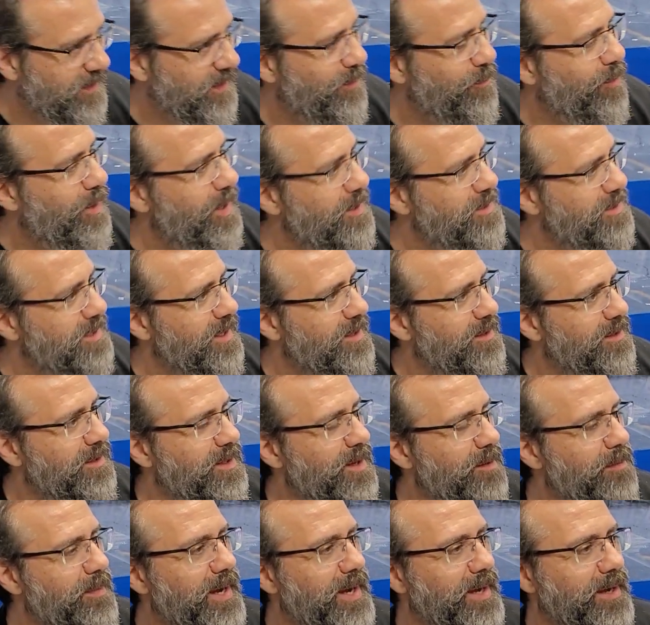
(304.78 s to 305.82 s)
And watch that and
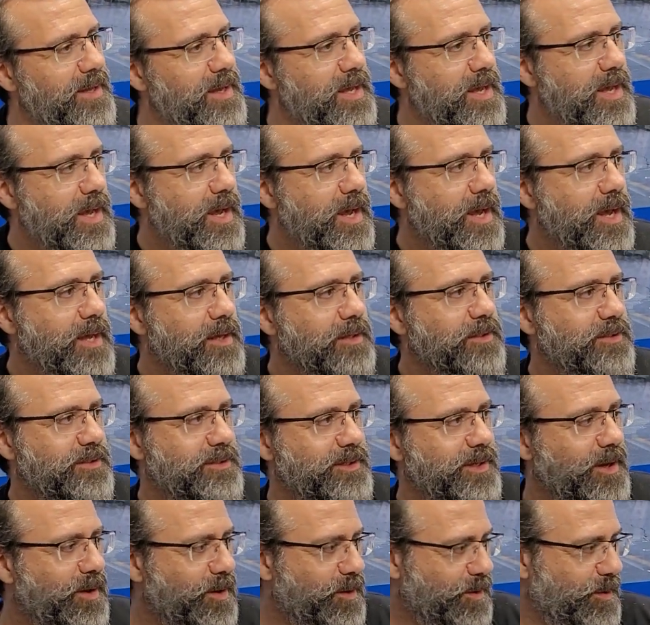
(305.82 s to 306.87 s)
come back.
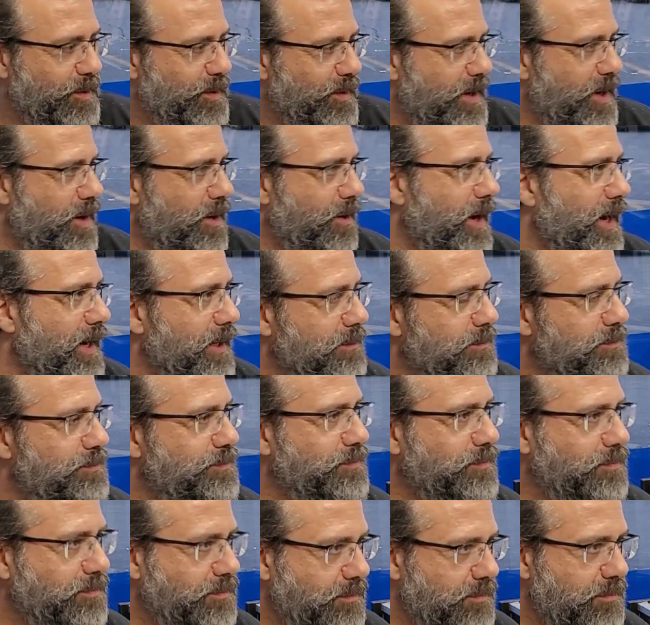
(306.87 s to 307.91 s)
So, all right.
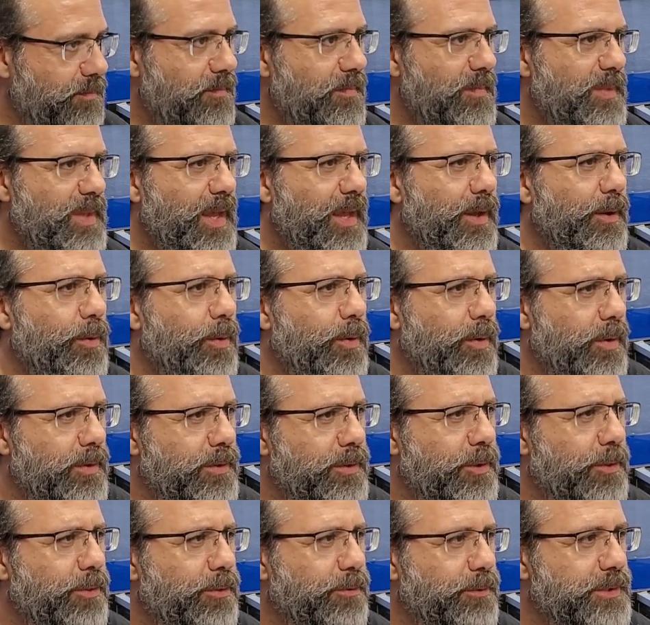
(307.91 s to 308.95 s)

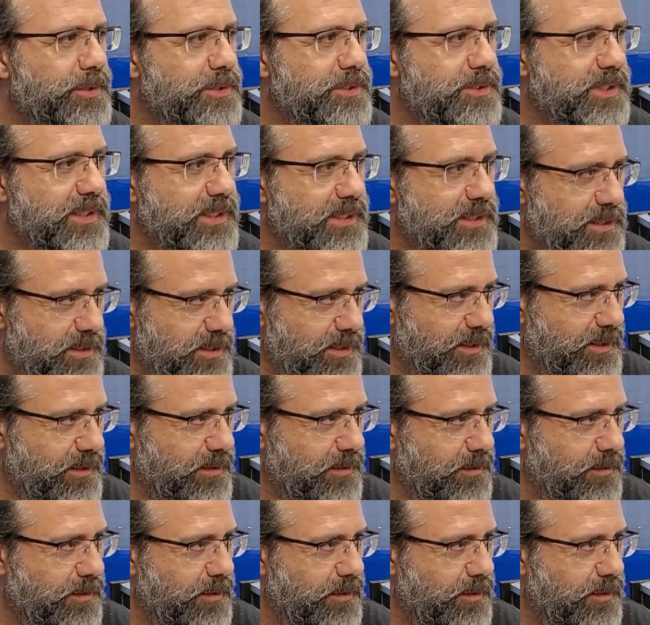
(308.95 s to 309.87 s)
The 360.